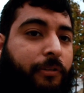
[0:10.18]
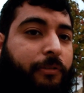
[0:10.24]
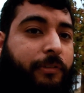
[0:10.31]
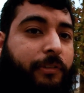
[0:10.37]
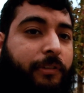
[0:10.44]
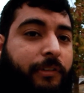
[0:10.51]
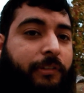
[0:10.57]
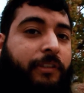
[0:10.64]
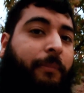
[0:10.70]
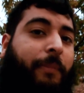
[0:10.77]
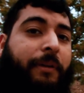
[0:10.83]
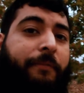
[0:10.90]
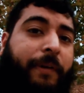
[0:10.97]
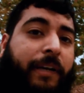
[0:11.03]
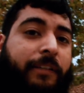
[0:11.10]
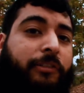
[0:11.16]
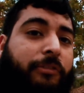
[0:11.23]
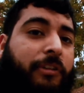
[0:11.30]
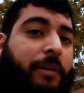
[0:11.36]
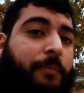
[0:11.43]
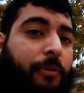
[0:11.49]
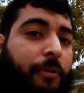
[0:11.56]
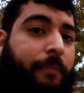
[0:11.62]
you some advice so you
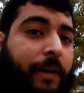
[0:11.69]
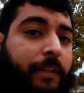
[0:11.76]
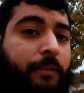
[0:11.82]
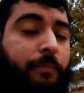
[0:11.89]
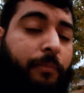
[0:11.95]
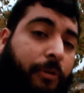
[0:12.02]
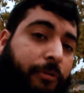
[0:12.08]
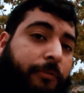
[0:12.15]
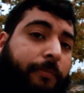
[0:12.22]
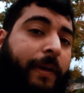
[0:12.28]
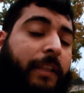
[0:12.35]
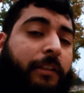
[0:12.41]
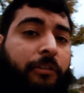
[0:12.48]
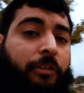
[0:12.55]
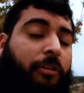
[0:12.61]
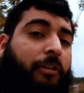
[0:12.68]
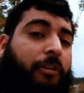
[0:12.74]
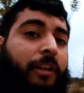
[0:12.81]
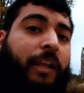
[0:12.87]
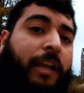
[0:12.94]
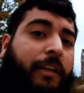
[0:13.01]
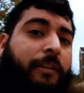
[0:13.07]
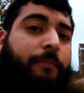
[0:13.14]
can provide the most value to your
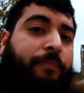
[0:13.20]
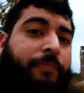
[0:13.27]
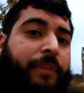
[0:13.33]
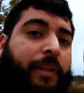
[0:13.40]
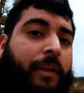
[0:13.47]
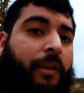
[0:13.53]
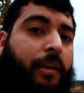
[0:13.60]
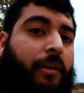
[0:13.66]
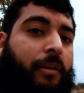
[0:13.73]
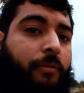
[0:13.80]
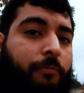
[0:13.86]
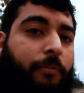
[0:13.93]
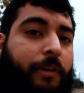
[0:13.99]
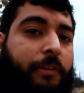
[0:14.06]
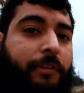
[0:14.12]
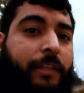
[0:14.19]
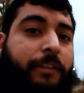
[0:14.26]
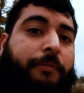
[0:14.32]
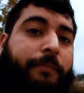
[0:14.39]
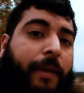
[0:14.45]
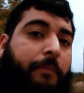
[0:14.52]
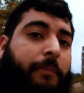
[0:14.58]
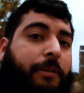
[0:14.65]
client, whether that's
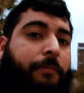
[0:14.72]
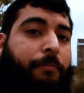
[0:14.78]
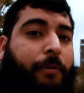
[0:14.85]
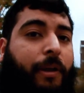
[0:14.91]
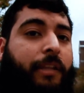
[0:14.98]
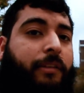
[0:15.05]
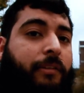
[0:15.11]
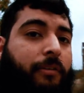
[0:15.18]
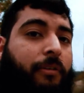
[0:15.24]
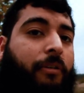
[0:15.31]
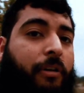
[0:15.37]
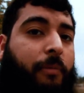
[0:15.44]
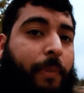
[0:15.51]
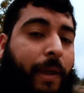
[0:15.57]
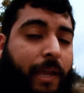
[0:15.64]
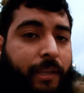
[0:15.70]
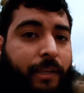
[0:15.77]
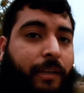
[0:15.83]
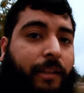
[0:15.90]
family, friend, or a paying